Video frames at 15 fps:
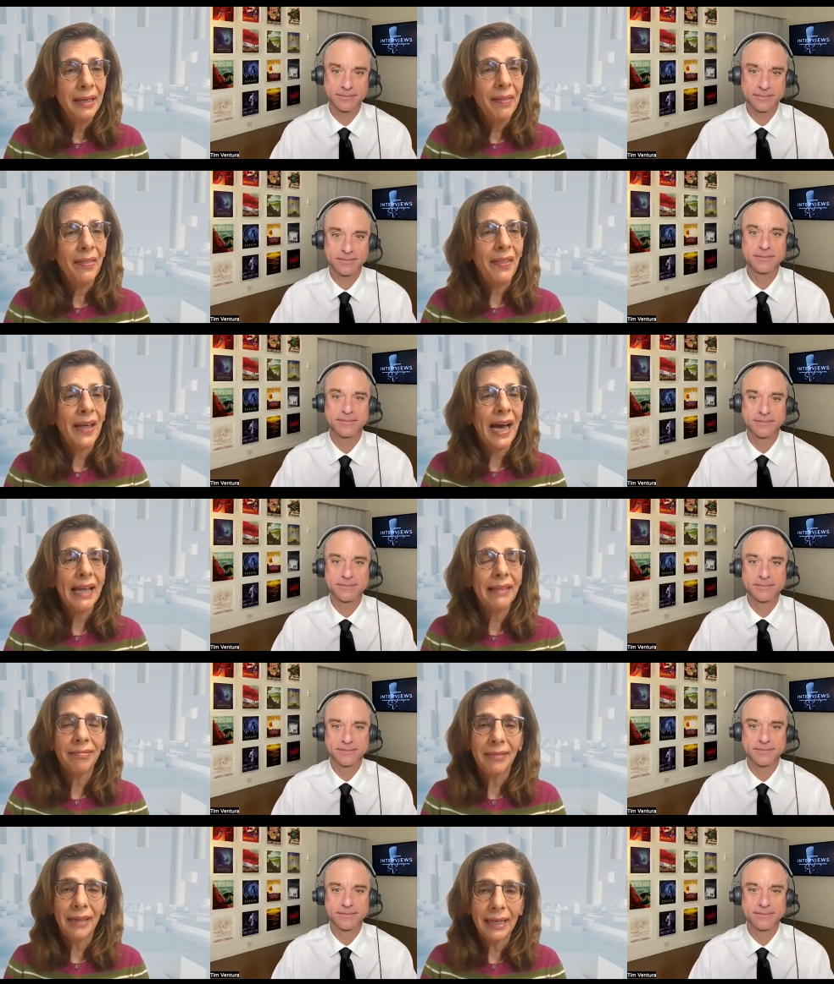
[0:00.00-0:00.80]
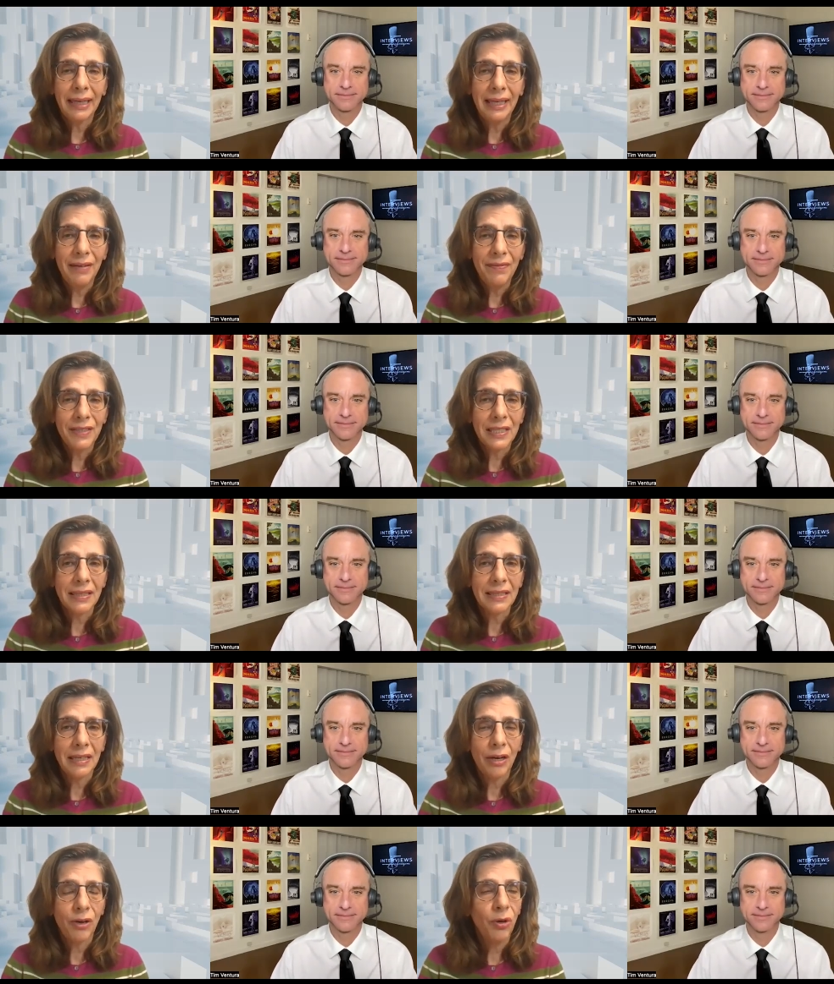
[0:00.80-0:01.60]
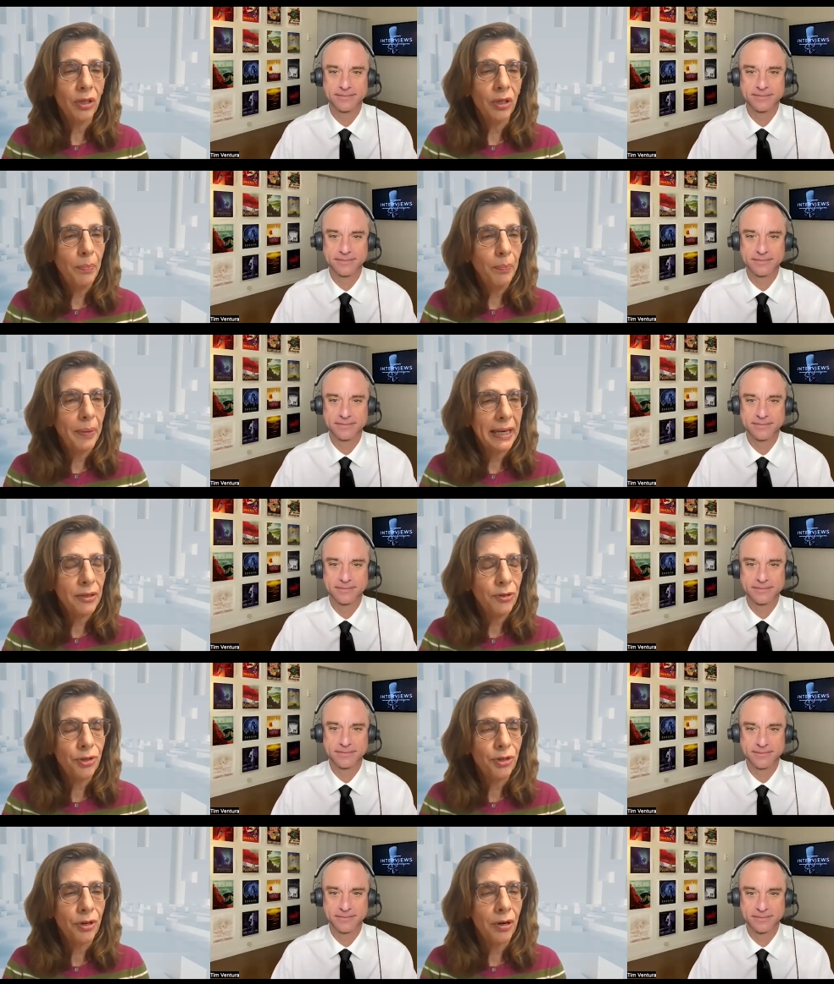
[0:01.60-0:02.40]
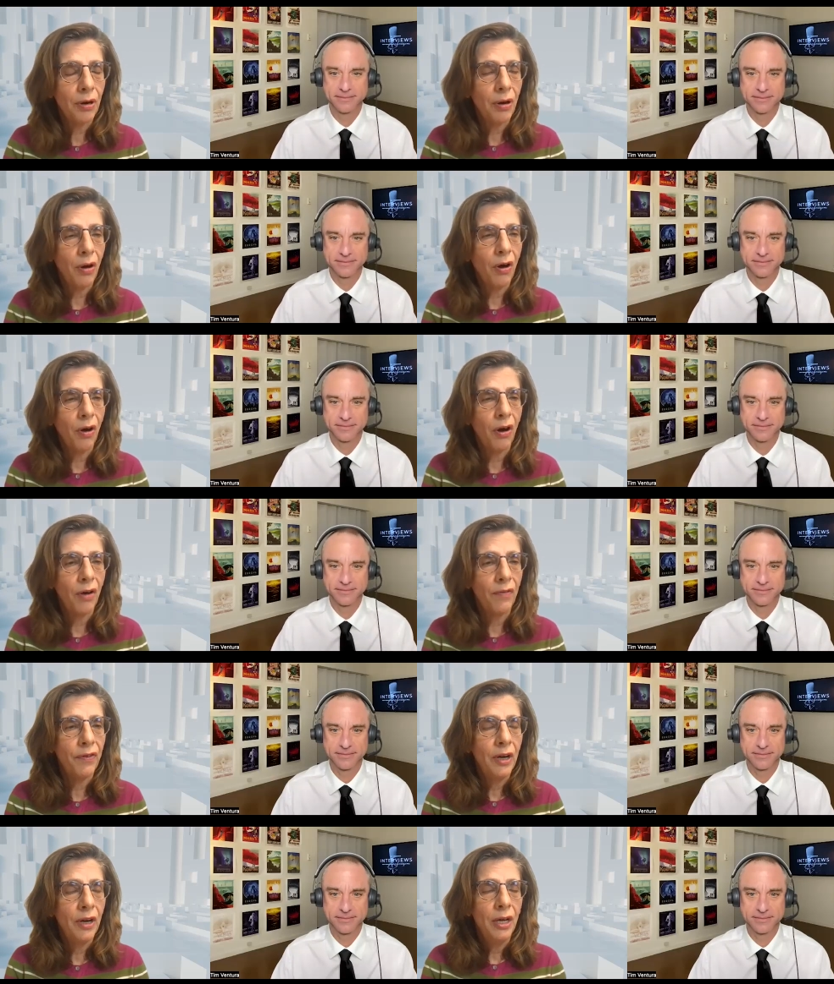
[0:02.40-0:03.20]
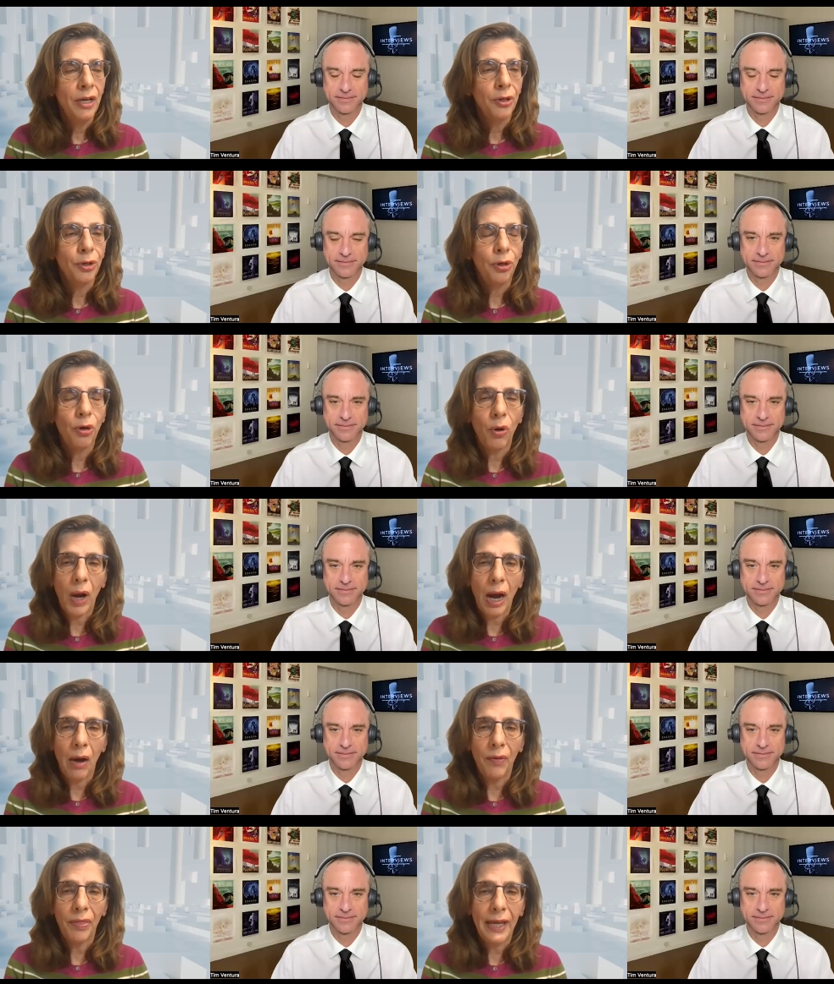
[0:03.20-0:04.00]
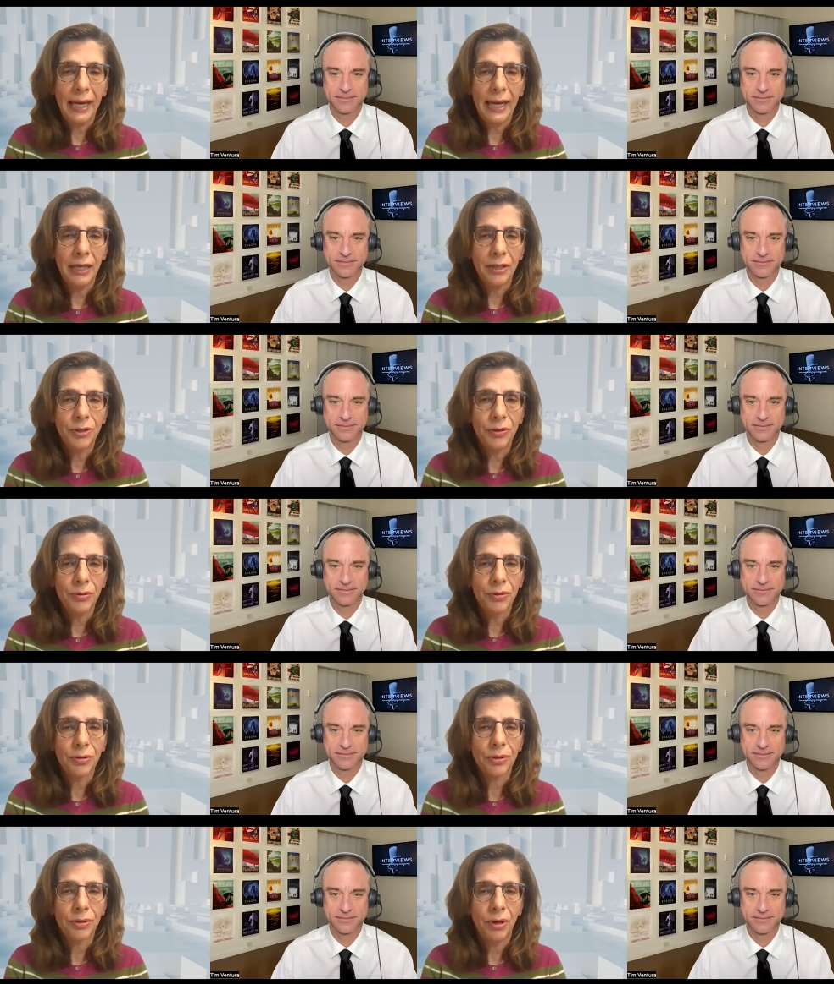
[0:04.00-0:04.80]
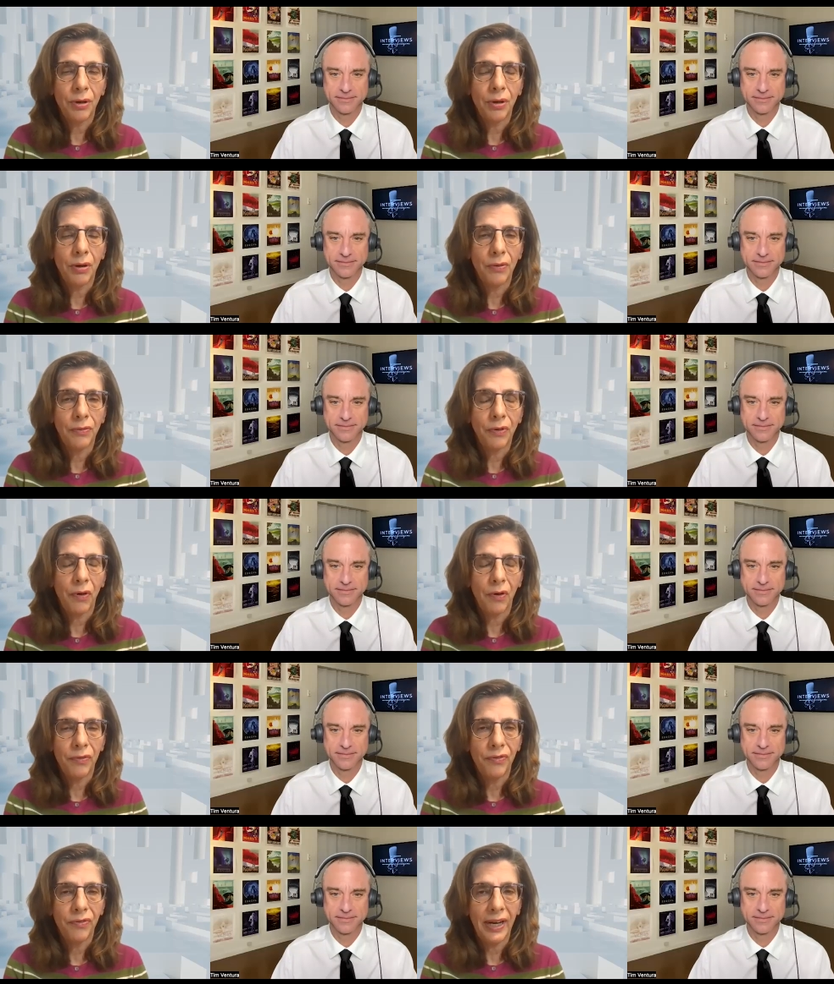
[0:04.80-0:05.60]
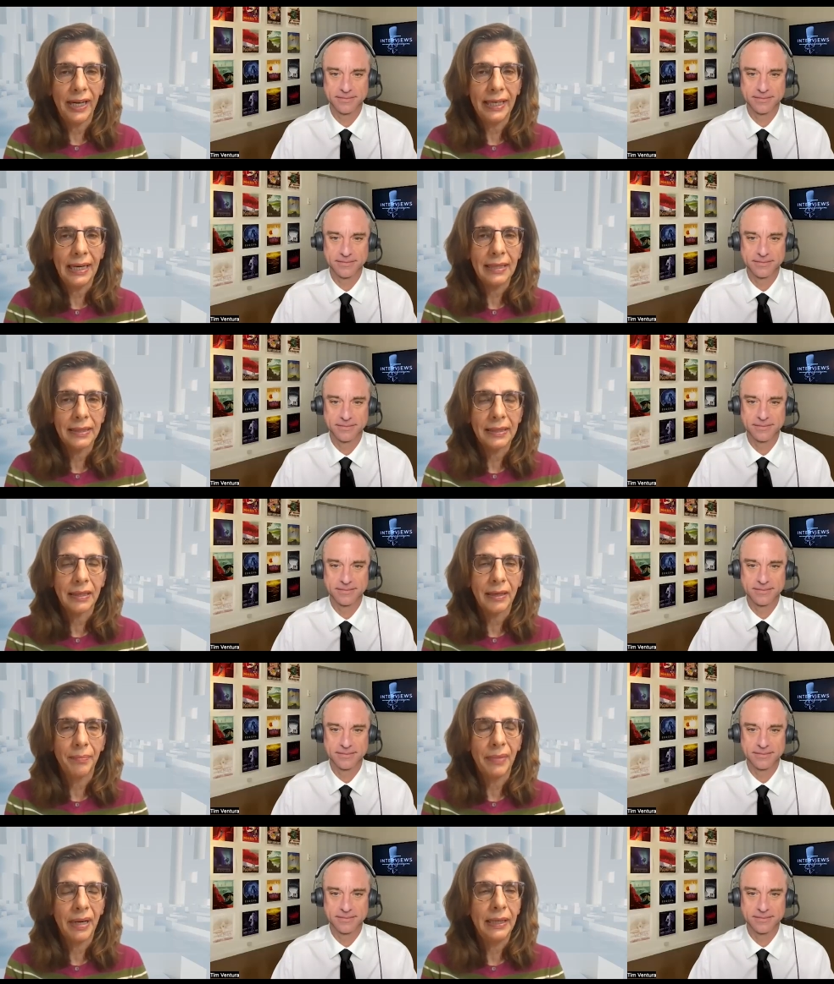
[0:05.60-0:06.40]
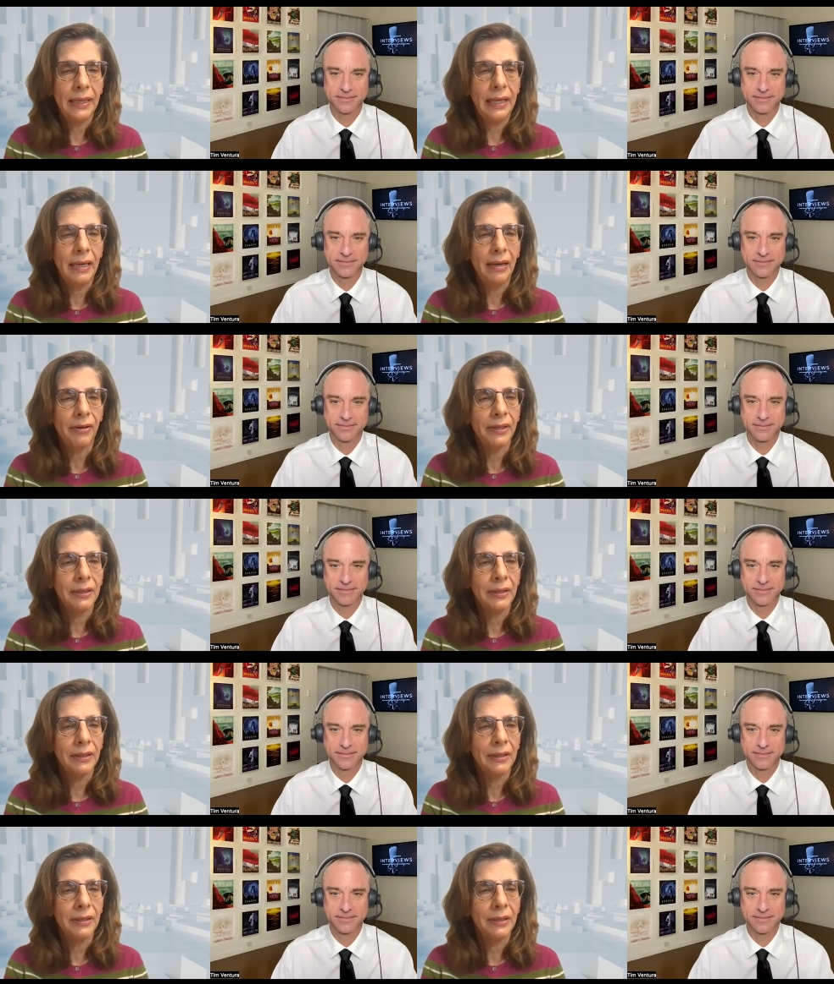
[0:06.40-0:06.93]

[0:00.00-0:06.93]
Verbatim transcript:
Speaker 1: that gives us a good picture of, you know, how the issues of finance and money are